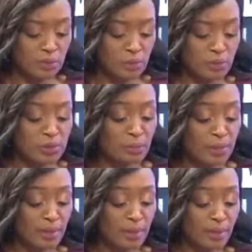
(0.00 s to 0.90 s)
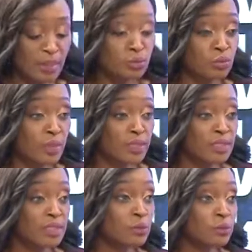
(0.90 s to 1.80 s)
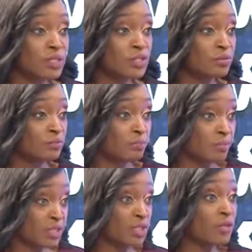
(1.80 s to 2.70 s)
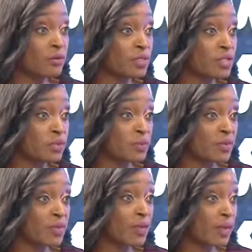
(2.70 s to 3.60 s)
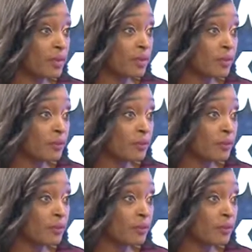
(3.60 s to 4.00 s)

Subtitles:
we'll still be coming back to understand which particular regions within Kenya.